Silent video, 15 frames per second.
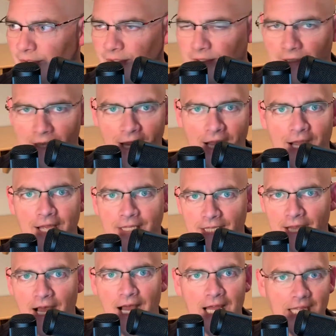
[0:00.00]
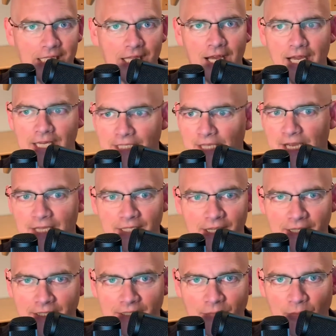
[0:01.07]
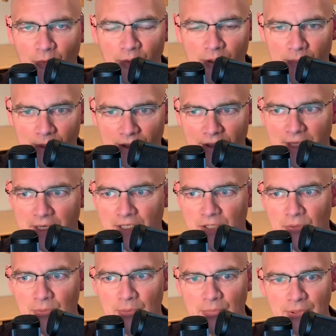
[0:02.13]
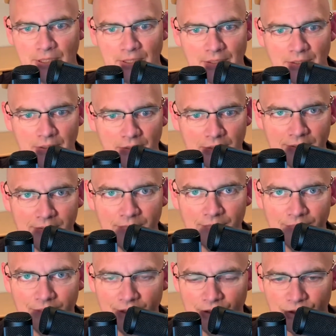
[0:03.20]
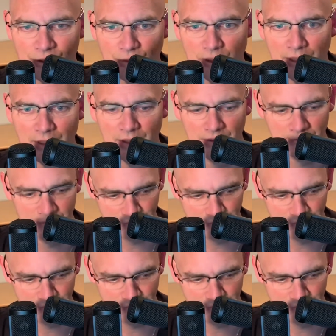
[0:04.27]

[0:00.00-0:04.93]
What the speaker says: Lie. Like, well, what a pathetic human being. And nice sweater.